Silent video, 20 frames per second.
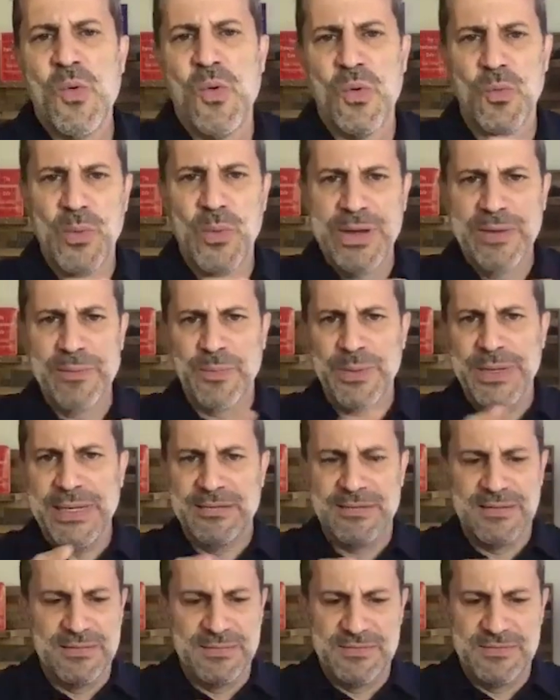we,
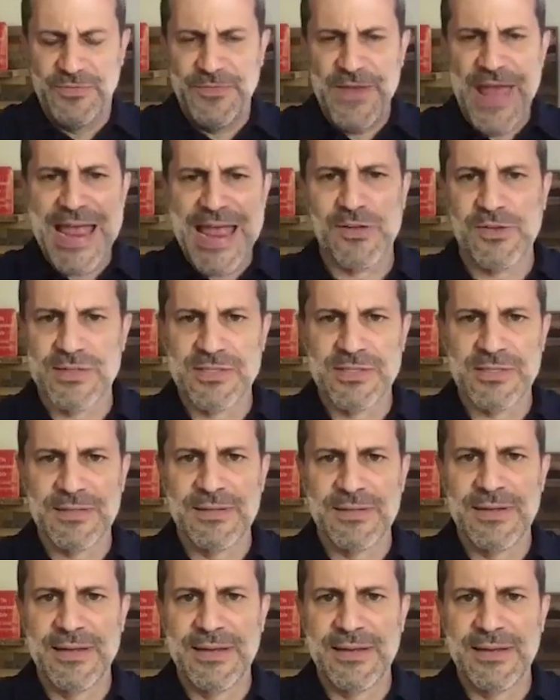we failed
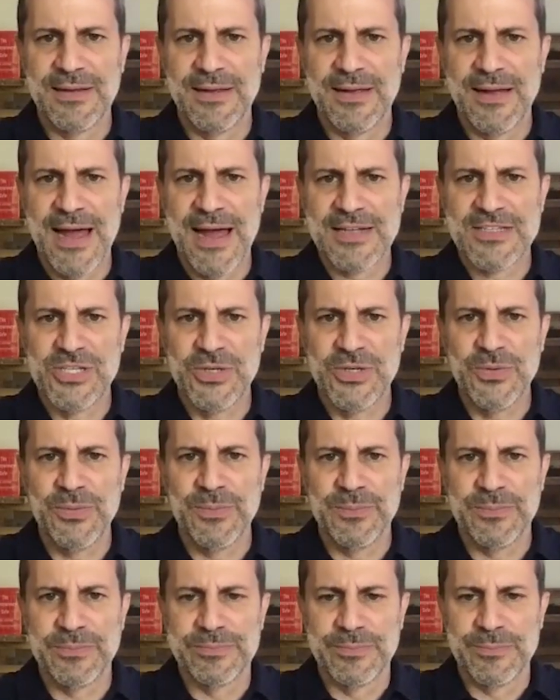uh, to
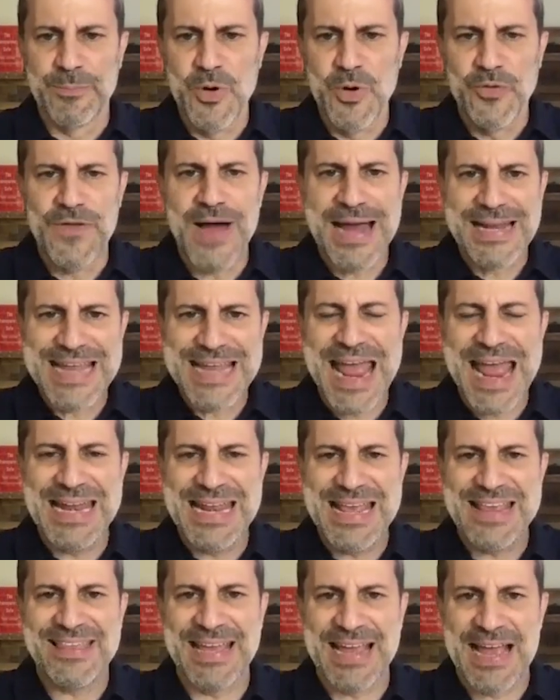move on to
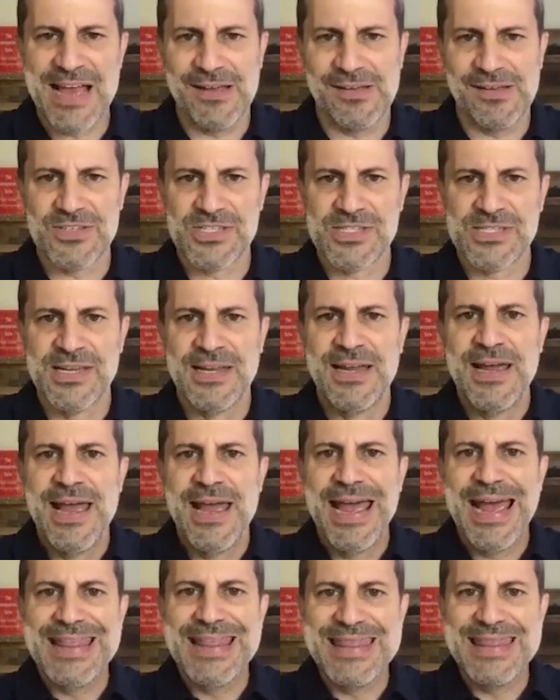anything else.
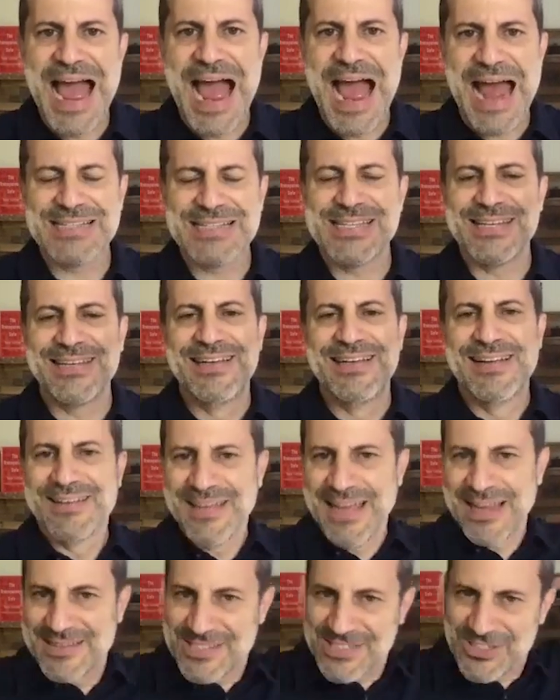And that,
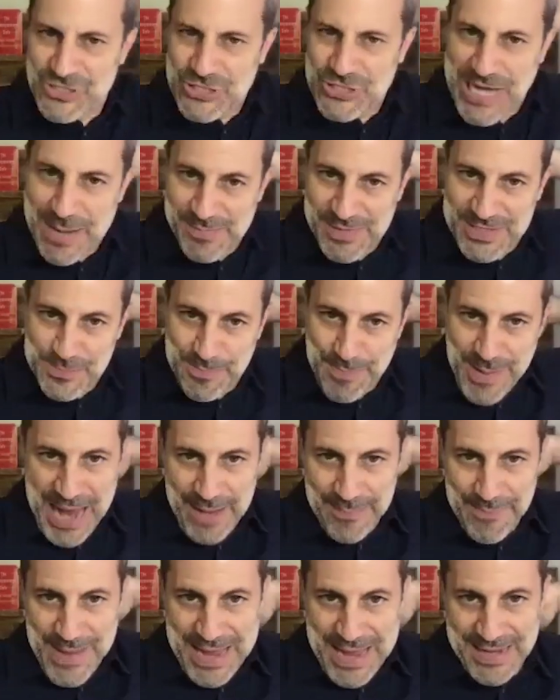like, shameless
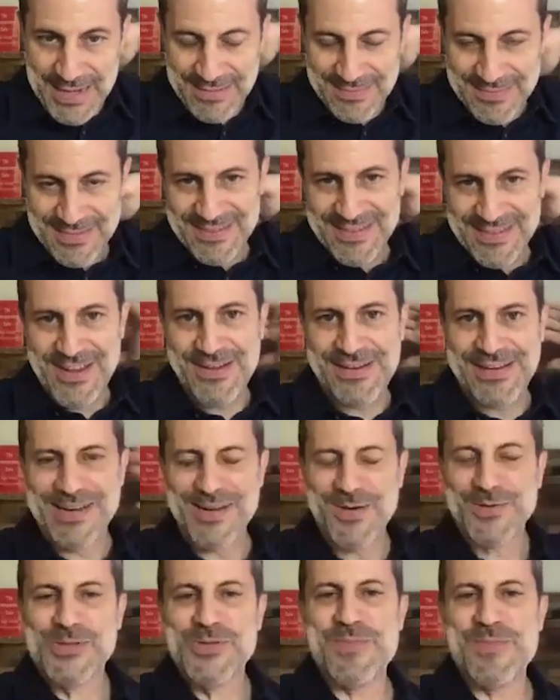backpatting here, I
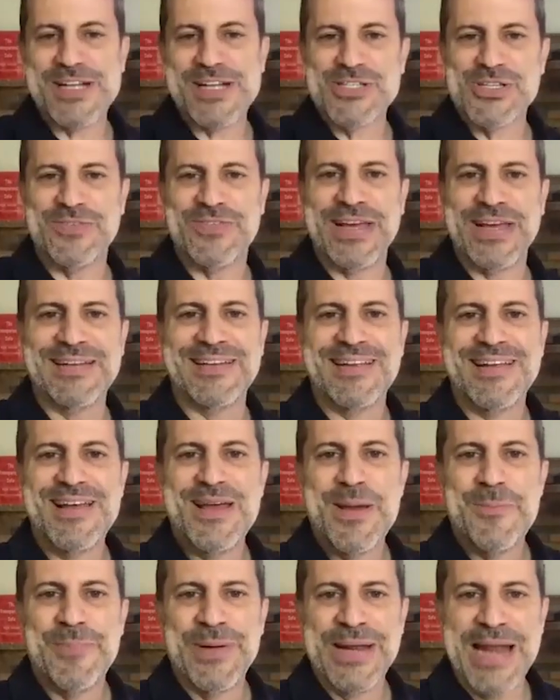don't do much of it
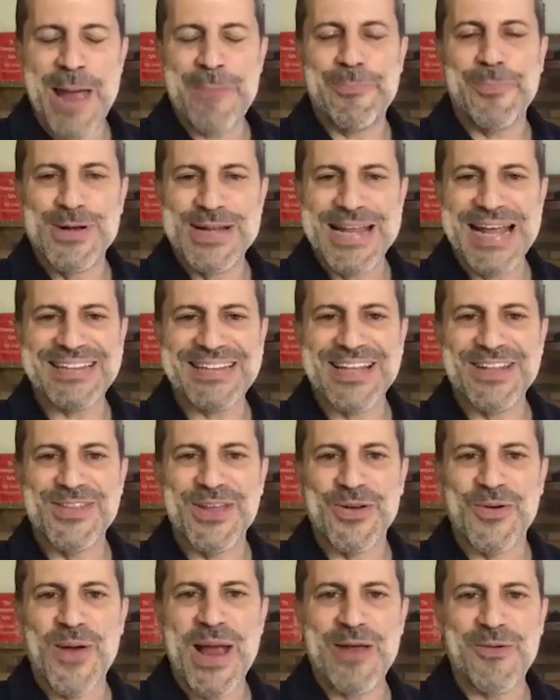but I predicted the
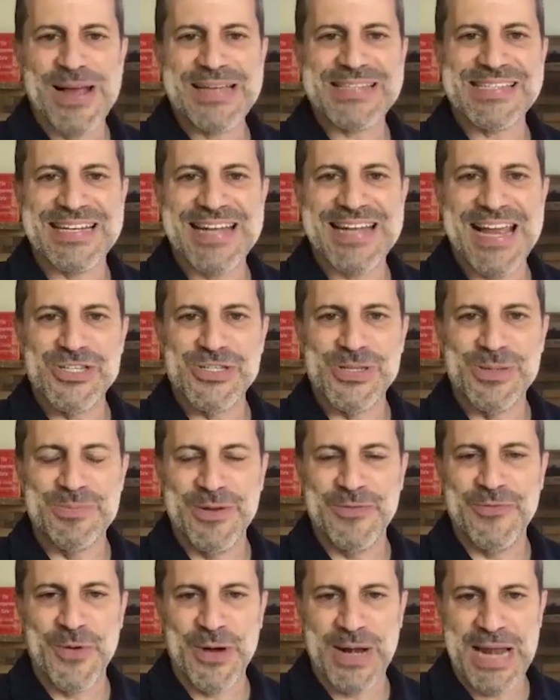great resignation
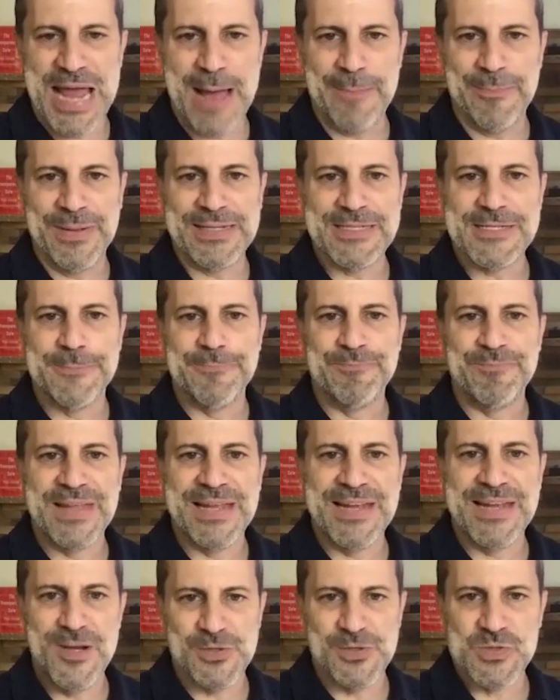before it happened.
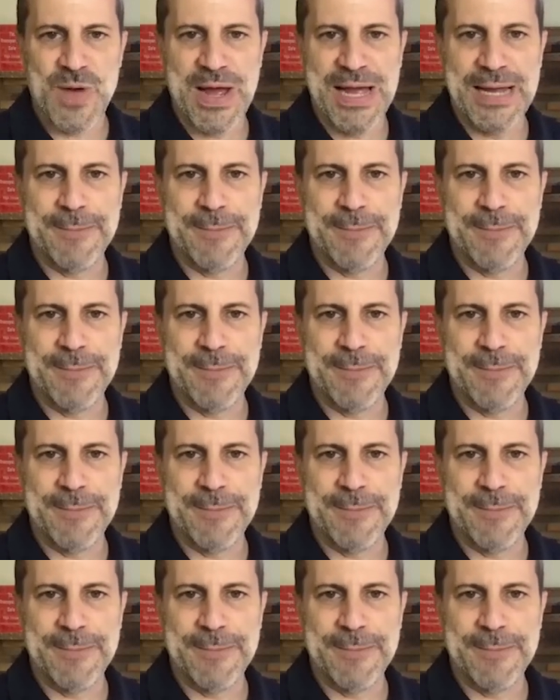And here's why.